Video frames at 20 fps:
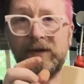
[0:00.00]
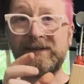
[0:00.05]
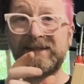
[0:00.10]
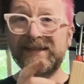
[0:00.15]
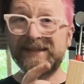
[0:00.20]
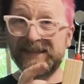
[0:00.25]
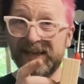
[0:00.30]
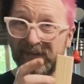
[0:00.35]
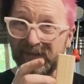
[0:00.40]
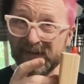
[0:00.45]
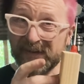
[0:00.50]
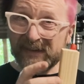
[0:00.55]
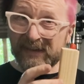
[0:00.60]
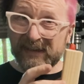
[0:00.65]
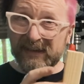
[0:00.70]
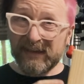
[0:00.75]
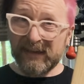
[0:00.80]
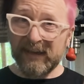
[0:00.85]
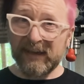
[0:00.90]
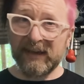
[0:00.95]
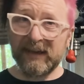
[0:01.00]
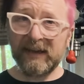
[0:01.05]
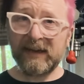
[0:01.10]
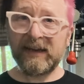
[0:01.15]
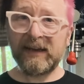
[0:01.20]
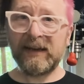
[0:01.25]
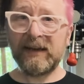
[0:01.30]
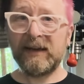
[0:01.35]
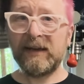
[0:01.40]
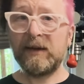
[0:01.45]
70
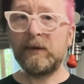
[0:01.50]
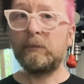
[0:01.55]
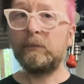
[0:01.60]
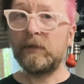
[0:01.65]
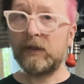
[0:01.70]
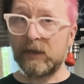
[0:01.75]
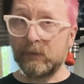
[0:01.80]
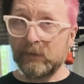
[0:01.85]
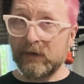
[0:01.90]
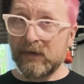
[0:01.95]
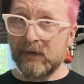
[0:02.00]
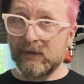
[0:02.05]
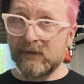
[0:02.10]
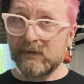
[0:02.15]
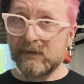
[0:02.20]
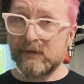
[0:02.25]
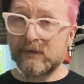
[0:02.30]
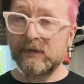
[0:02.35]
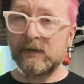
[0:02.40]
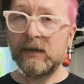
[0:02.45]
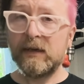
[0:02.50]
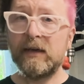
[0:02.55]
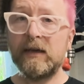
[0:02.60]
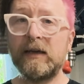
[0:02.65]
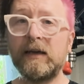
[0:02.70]
millimeters.